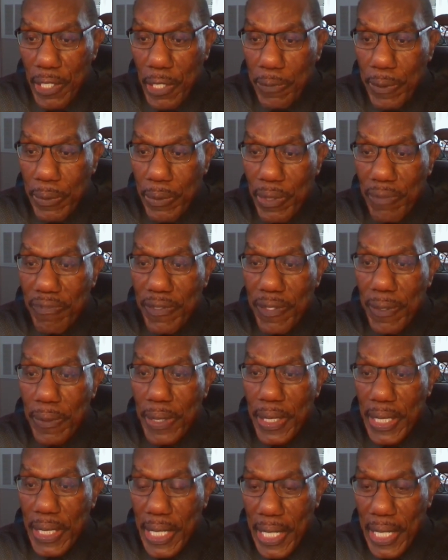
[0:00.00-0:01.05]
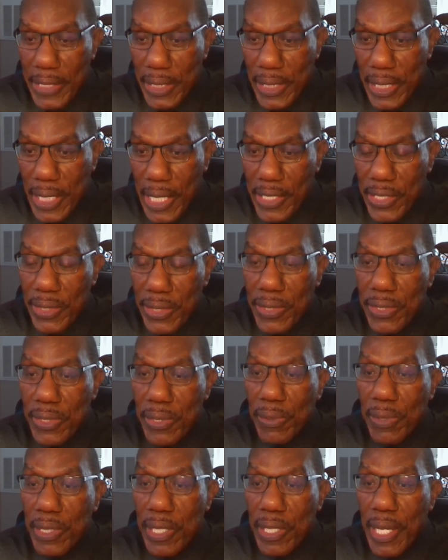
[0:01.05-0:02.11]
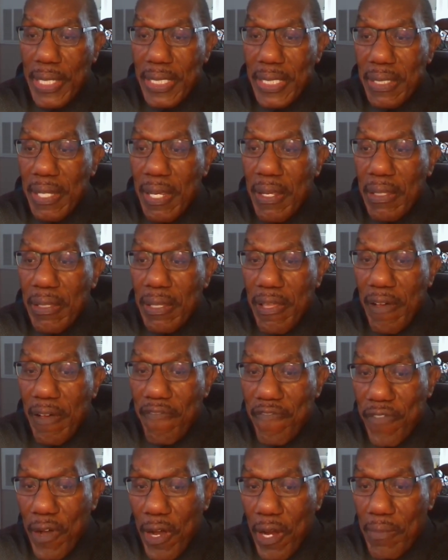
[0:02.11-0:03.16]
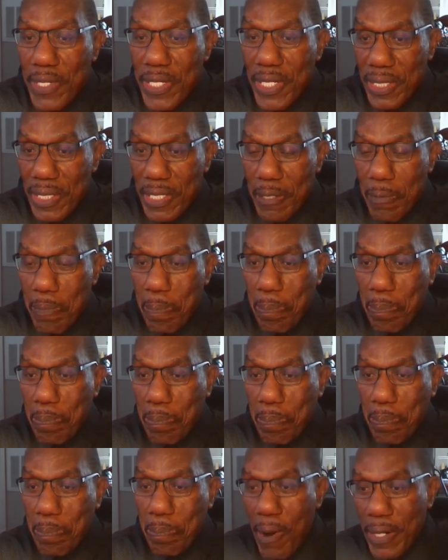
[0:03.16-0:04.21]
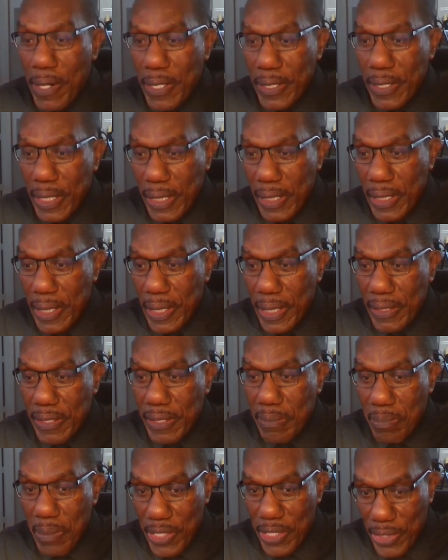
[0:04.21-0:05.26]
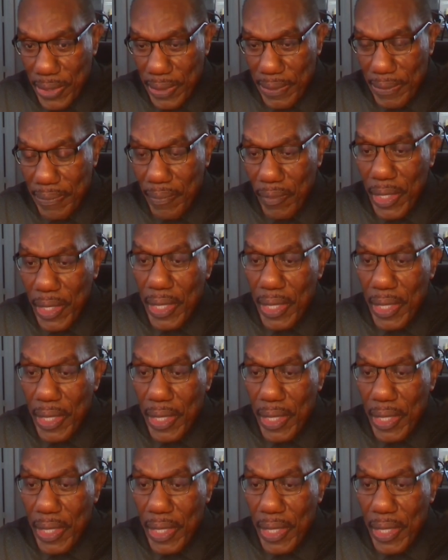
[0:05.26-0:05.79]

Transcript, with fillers: therapy review, and education. So that's the pharmacy part of the clinic's mission.